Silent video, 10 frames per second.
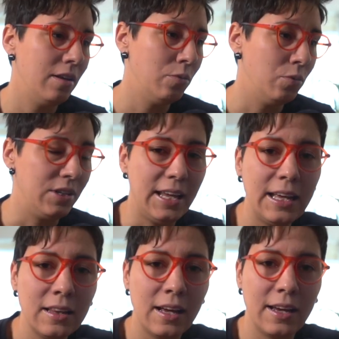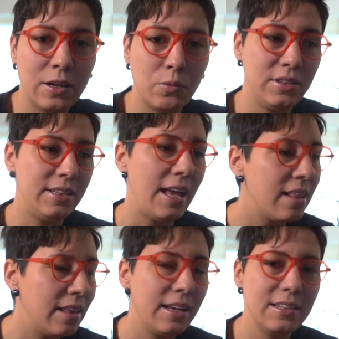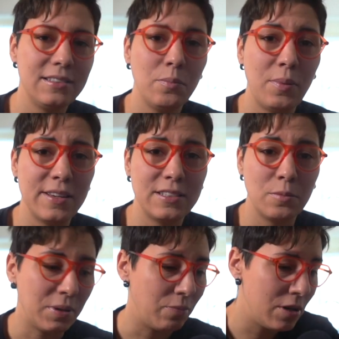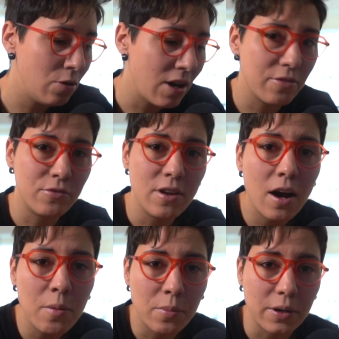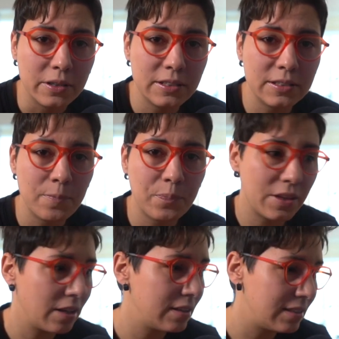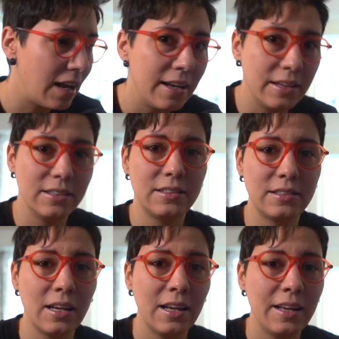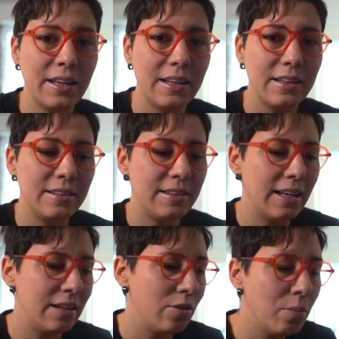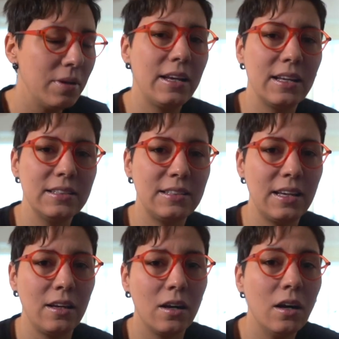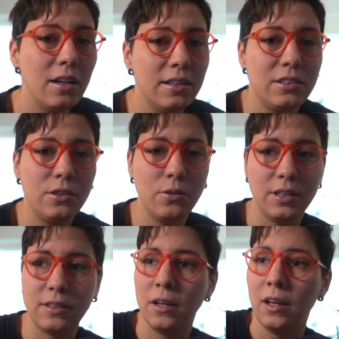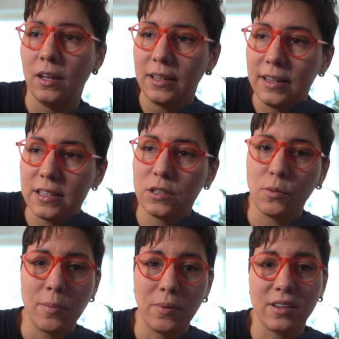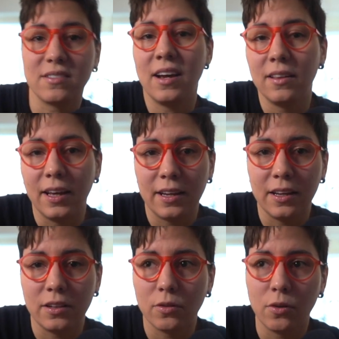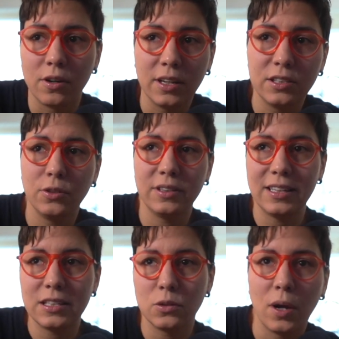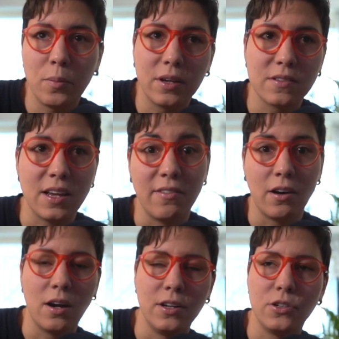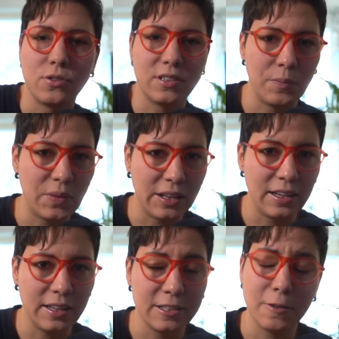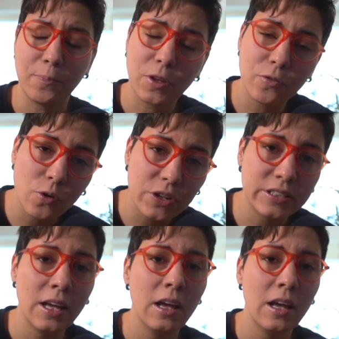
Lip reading: what they like, what they think is the best. But when you have numbers, science, then nobody can say, let's do it this way because I like it, or let's do it this way because I have a hunch or something like that. Of course,